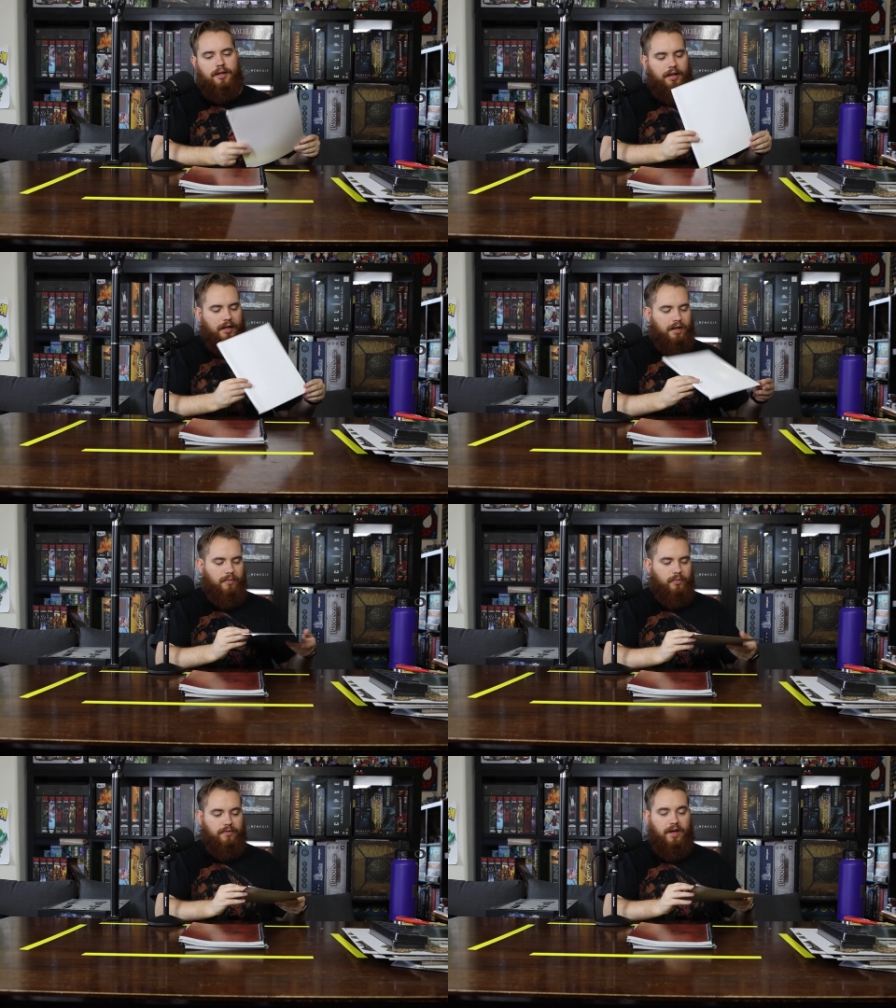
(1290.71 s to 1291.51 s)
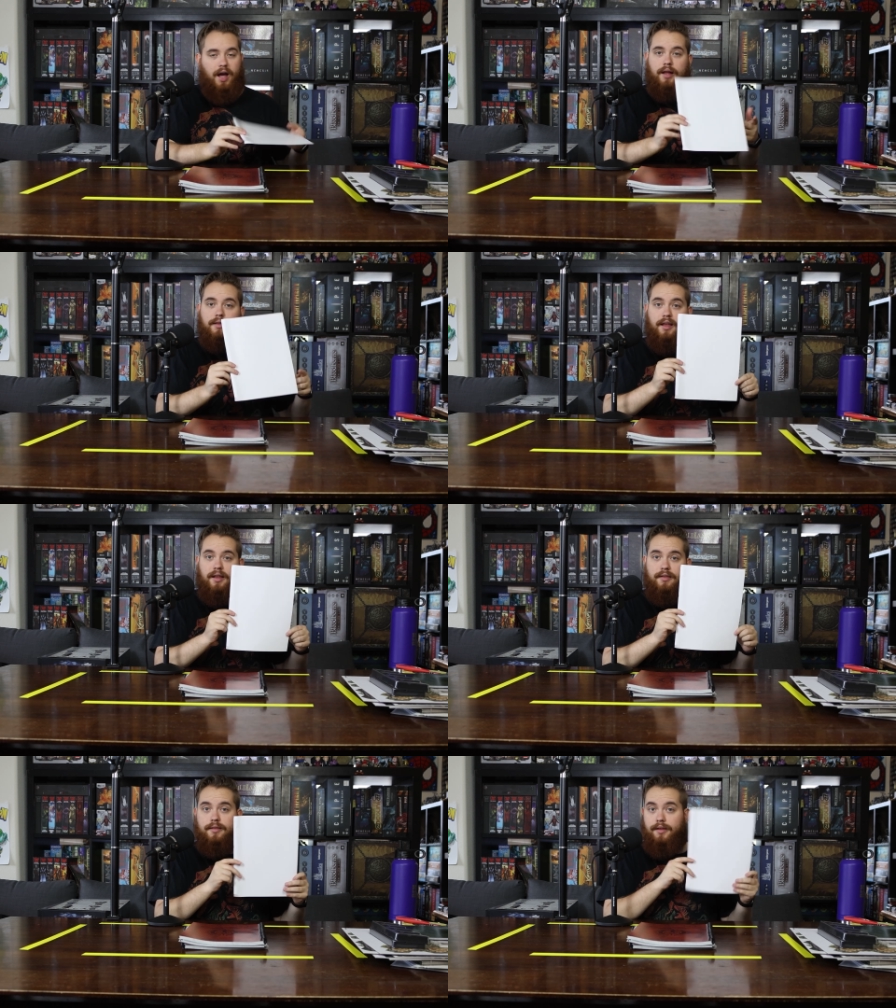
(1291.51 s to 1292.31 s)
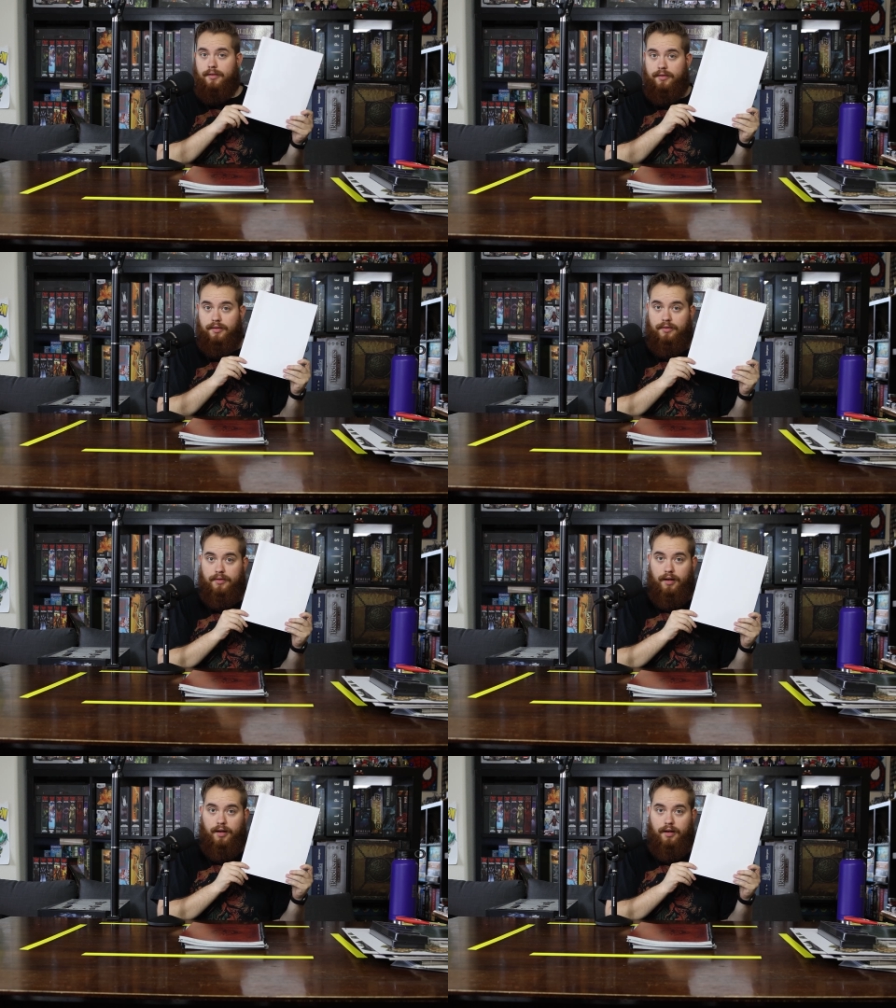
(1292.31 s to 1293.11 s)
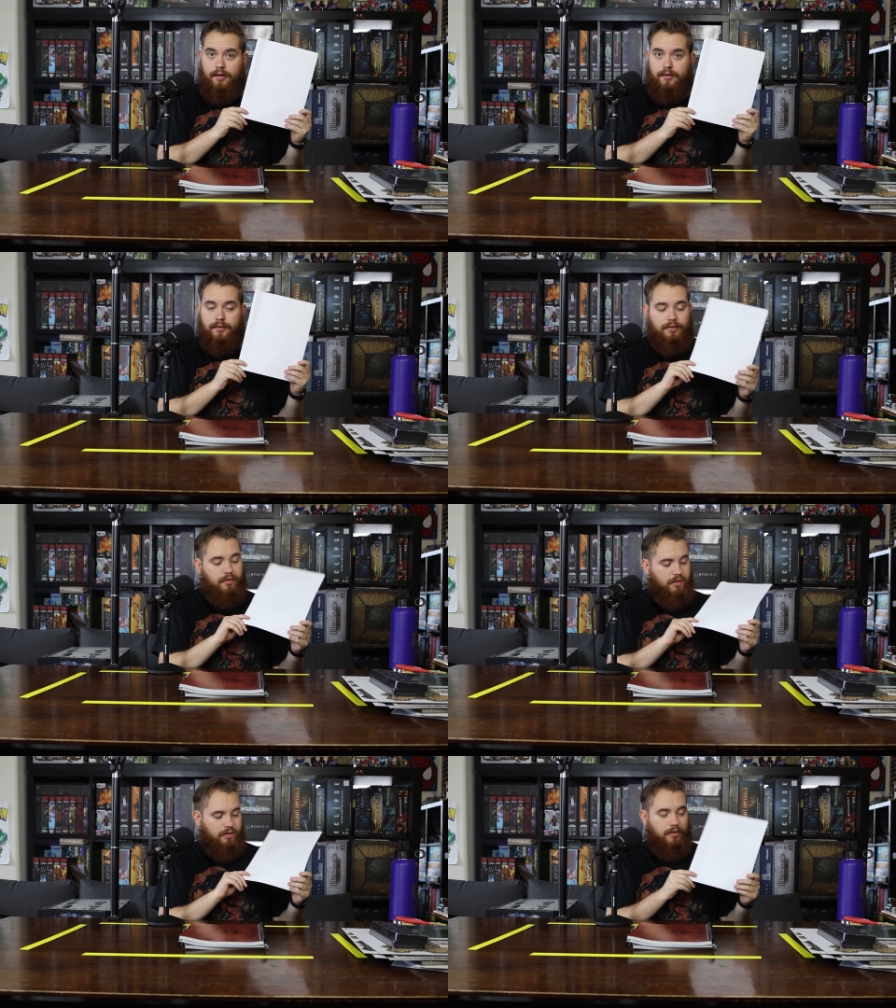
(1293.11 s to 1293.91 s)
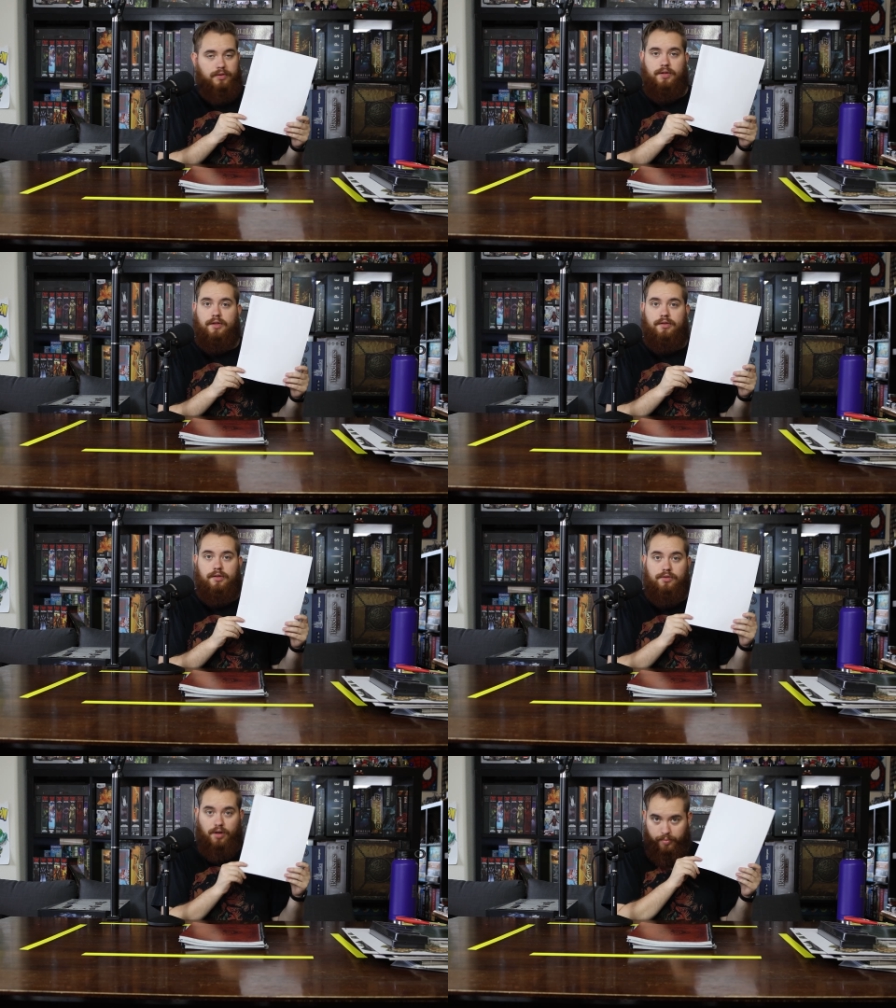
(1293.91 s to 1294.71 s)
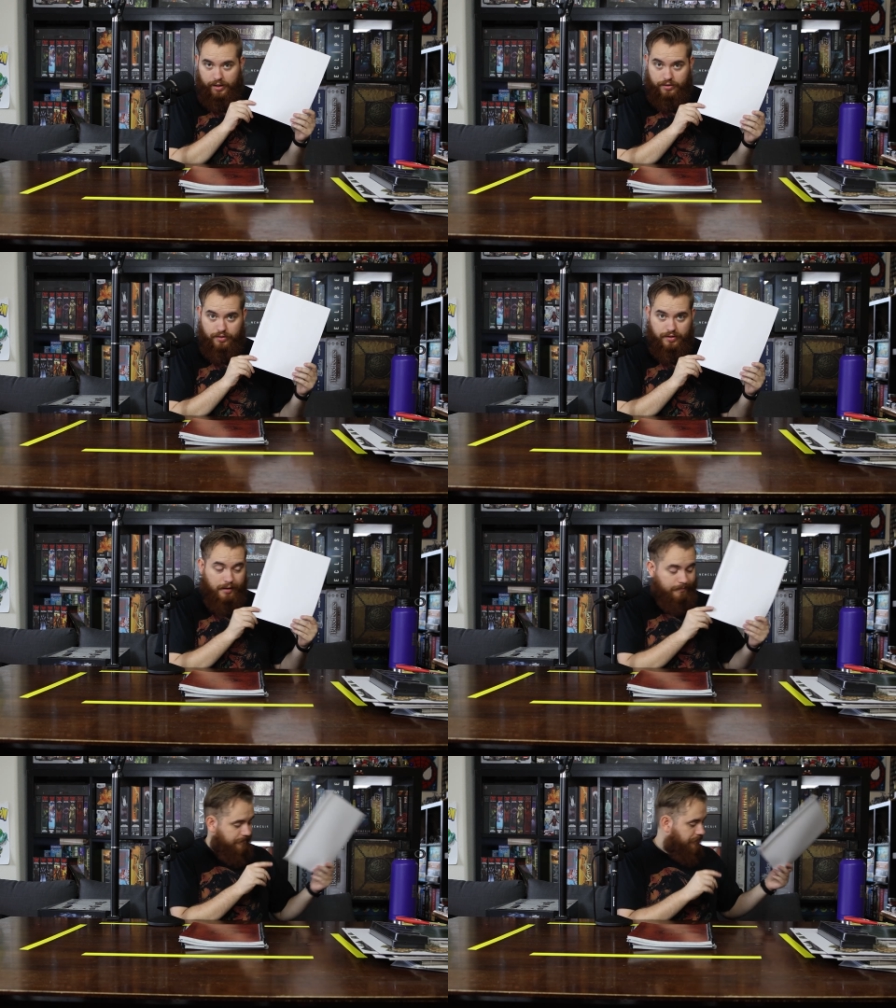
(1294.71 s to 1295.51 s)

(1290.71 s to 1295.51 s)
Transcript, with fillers: Um, we've got this. This is... Uh, you can use this to draw pictures on.